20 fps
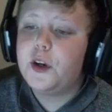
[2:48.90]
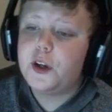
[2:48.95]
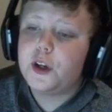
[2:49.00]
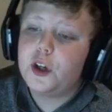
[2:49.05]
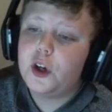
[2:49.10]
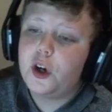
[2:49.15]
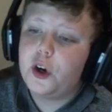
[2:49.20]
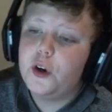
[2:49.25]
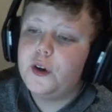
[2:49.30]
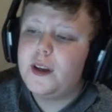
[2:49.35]
to
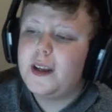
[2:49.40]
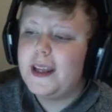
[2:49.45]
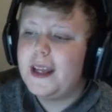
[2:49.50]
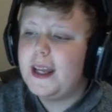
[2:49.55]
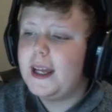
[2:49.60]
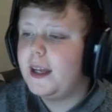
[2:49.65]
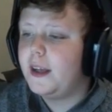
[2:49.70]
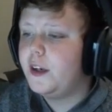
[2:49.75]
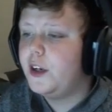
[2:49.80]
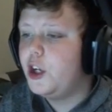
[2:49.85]
go,
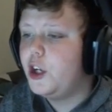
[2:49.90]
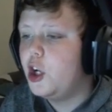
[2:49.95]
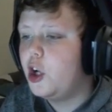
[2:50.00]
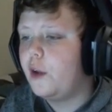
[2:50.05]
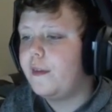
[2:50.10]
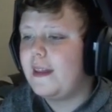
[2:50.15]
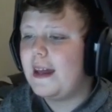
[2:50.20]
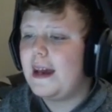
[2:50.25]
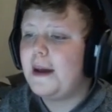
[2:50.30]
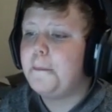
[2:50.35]
eh,
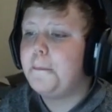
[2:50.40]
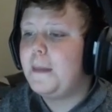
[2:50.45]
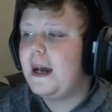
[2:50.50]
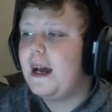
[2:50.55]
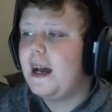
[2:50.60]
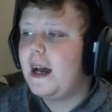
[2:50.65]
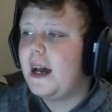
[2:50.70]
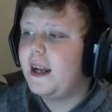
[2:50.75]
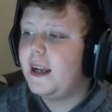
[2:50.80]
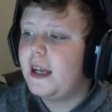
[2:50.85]
not that
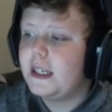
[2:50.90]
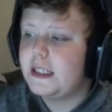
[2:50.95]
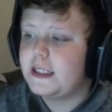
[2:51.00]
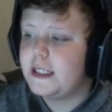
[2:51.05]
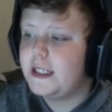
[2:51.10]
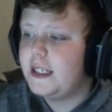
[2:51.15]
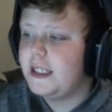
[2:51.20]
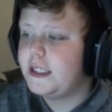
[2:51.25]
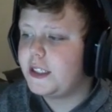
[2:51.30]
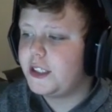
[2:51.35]
bad
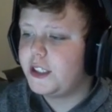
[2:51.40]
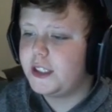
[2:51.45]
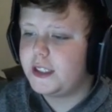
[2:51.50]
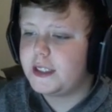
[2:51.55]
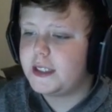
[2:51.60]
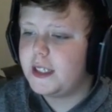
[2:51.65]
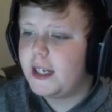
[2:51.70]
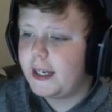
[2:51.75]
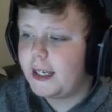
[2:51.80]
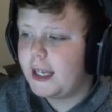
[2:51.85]
as it is
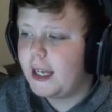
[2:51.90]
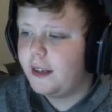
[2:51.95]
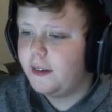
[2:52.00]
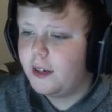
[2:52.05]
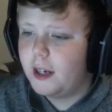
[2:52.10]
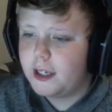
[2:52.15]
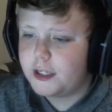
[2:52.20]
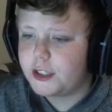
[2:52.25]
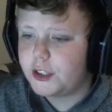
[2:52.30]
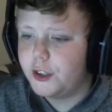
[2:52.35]
just, again,
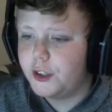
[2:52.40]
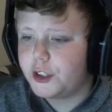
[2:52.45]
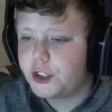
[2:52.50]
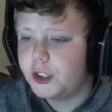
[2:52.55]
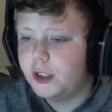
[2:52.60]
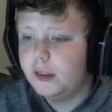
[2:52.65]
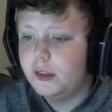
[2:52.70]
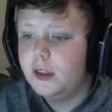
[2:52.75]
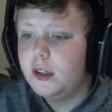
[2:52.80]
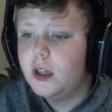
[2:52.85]
a
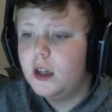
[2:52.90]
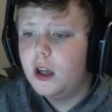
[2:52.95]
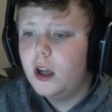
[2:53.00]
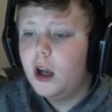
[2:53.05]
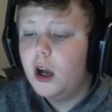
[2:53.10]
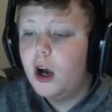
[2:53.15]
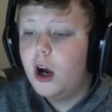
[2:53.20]
searcher. All